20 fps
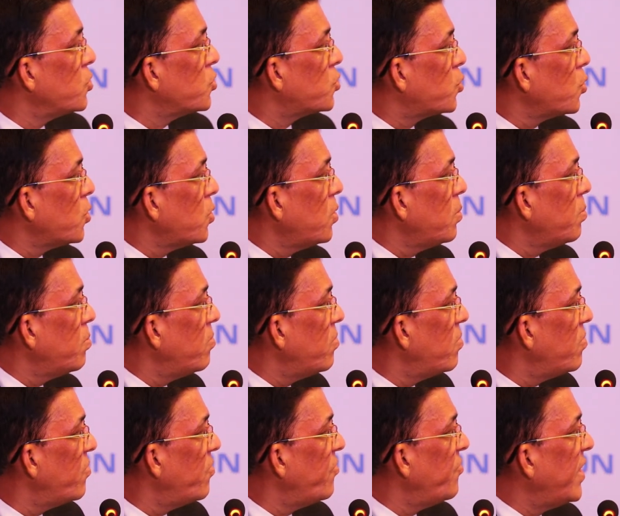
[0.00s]
So
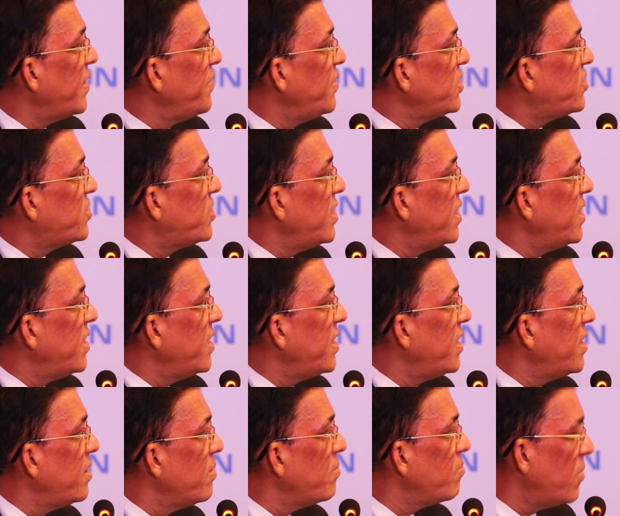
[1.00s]
when we
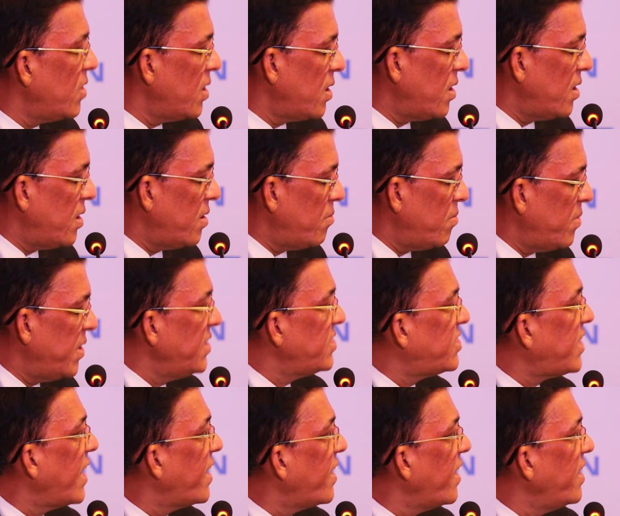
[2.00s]
say
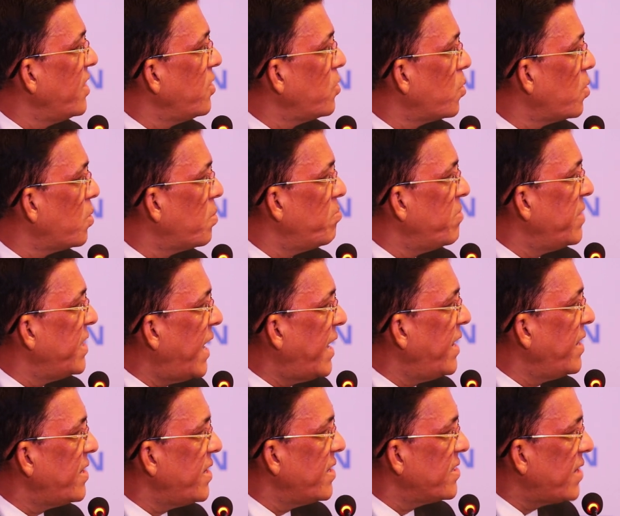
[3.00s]
recycling, you know, in
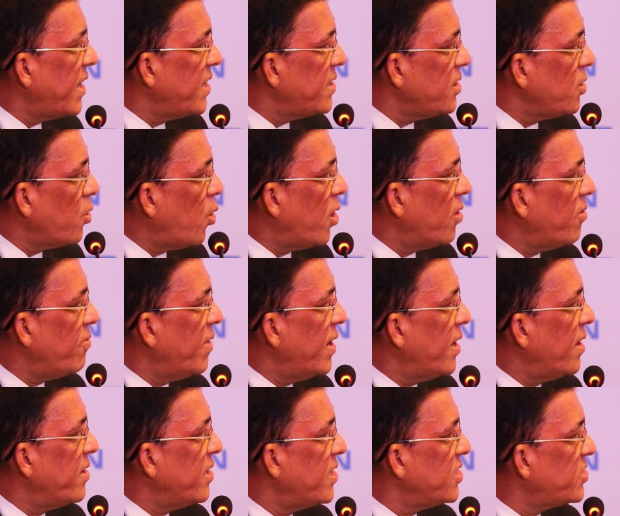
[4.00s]
any case, I think all
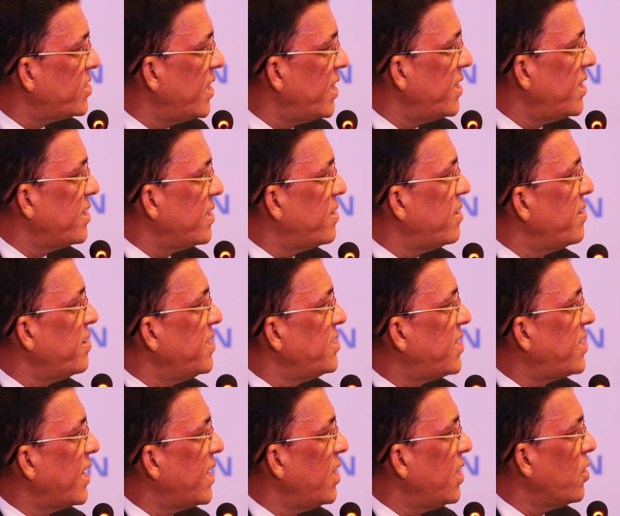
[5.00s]
well understand that
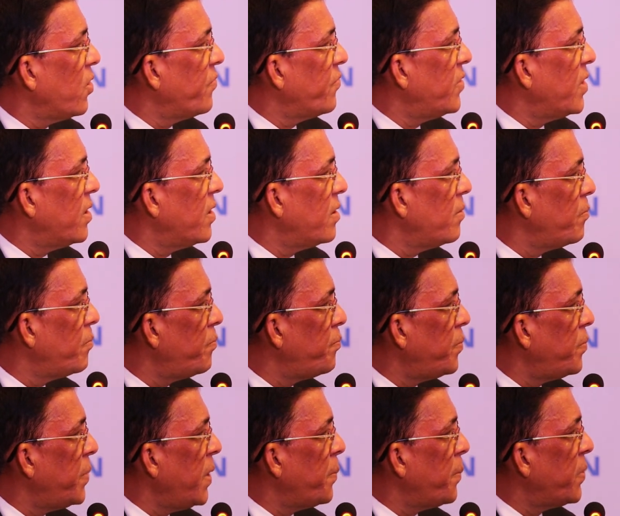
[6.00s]
recycling of the
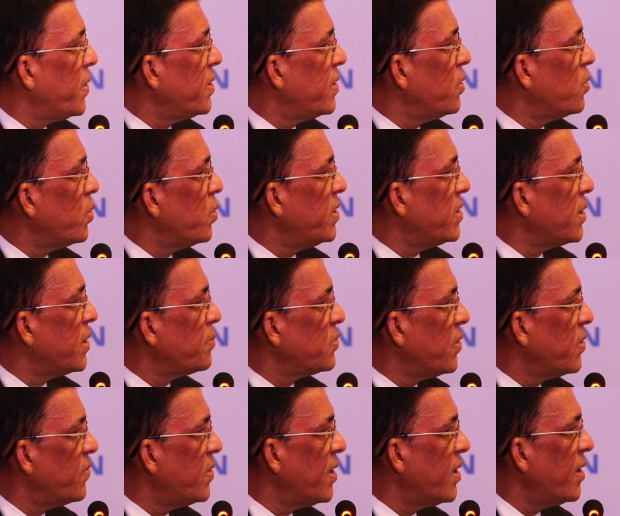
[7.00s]
paper, you know, in
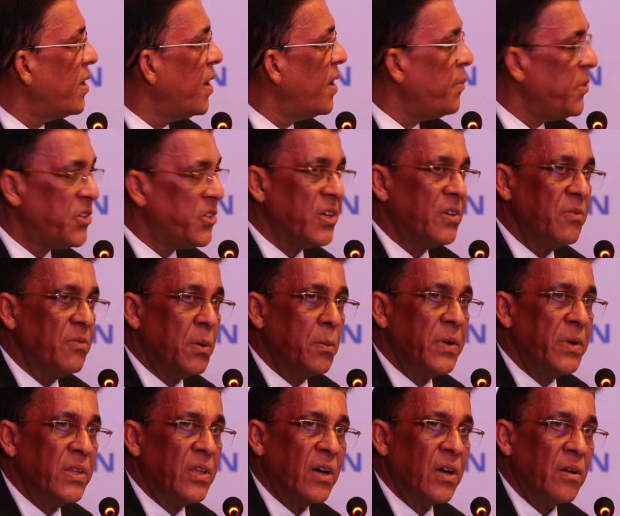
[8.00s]
terms of the emission will
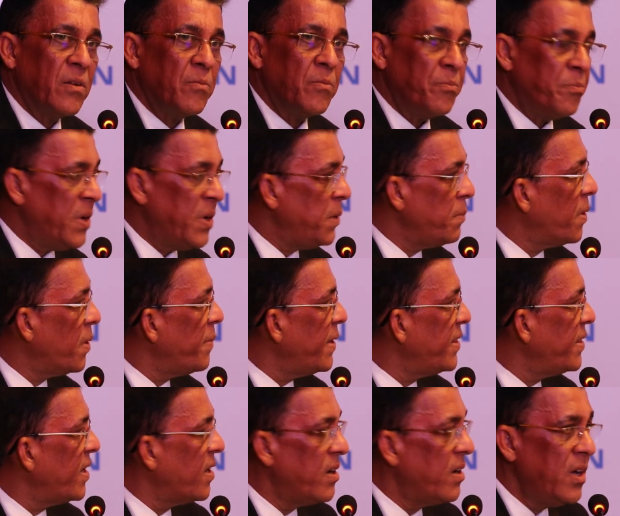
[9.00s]
be the minimum,
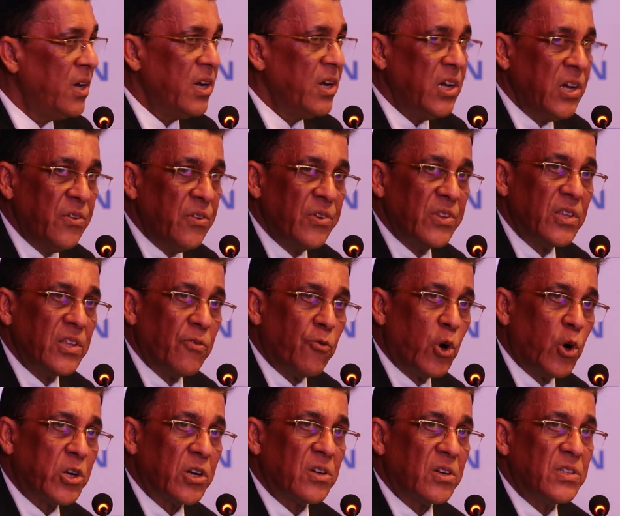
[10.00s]
and the, even the
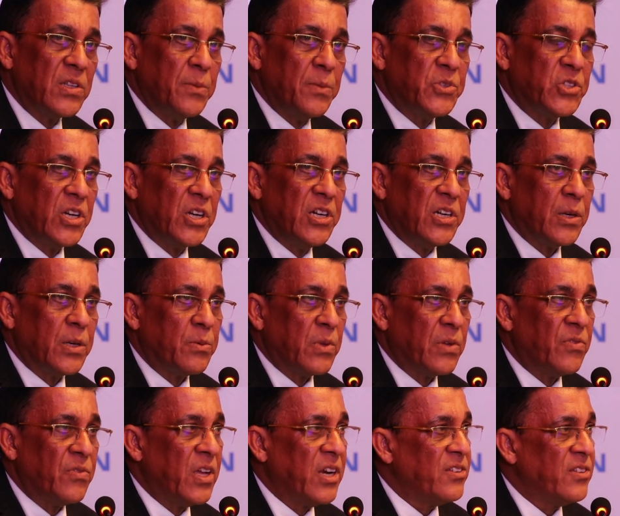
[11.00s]
water consumption in terms of the